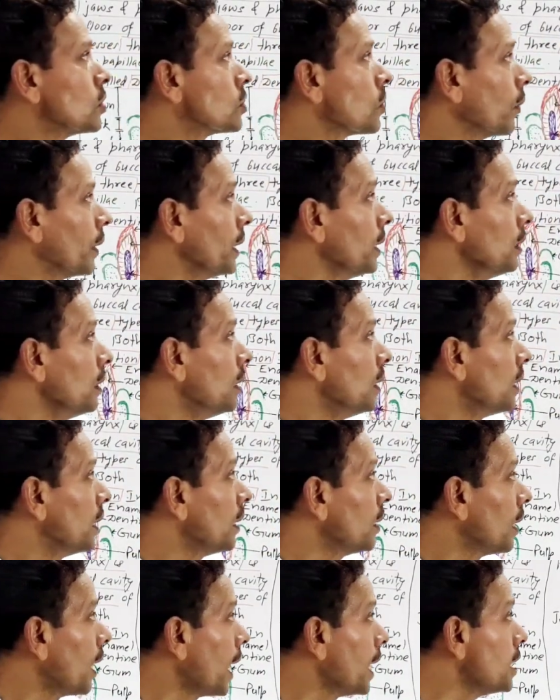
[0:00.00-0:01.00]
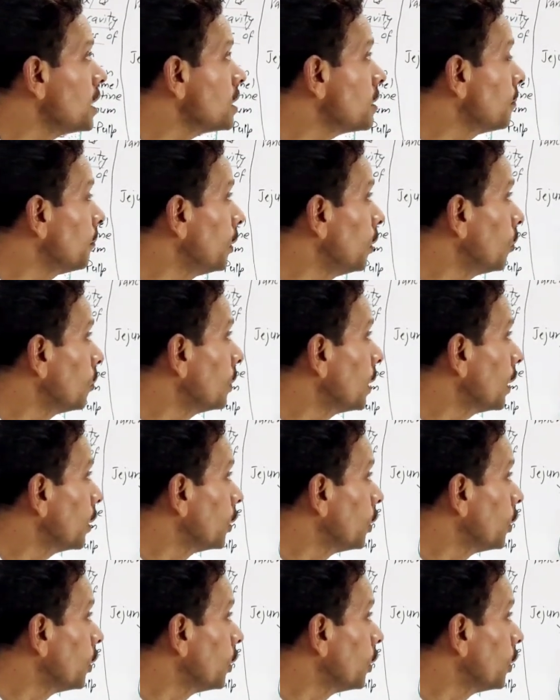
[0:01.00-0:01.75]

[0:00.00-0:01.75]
It lies below the